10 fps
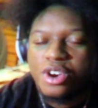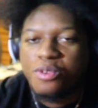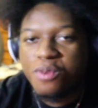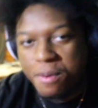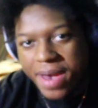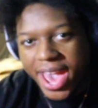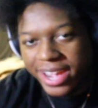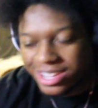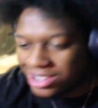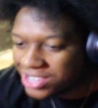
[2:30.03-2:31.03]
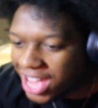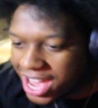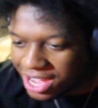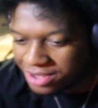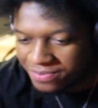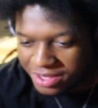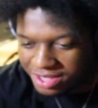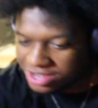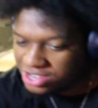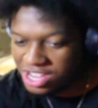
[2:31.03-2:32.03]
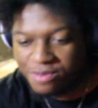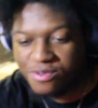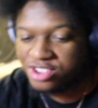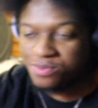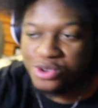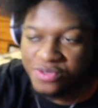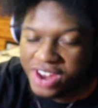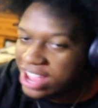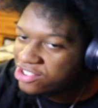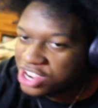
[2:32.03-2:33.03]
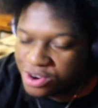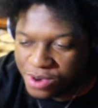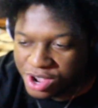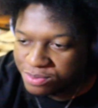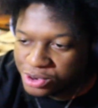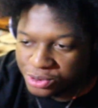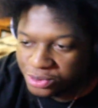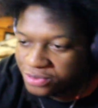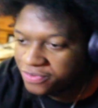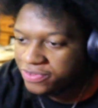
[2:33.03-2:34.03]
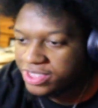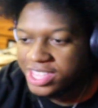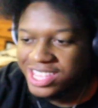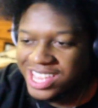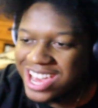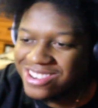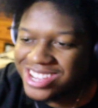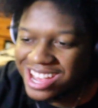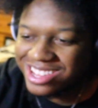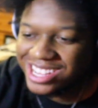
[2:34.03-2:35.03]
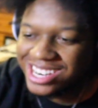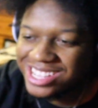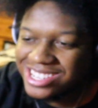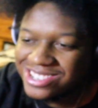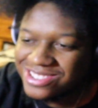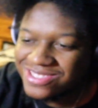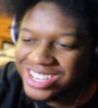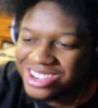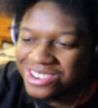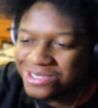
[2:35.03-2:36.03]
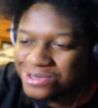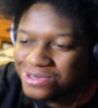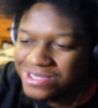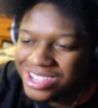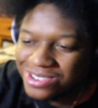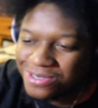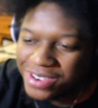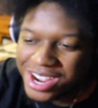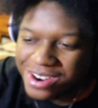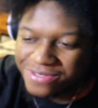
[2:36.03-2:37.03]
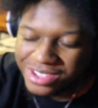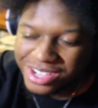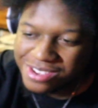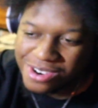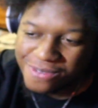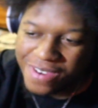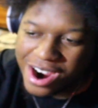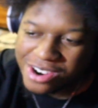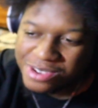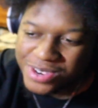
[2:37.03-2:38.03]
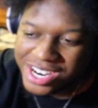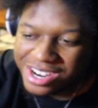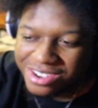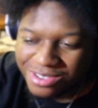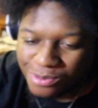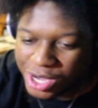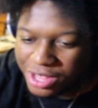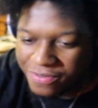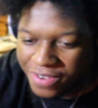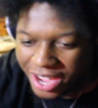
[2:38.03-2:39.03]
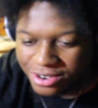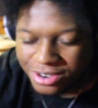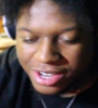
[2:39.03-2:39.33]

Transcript: We're back. Okay, it should run smooth now. Should run smooth. Hey, okay, I see the little Rengoku, little fire, you know, fire somewhere there. The wheel of fire.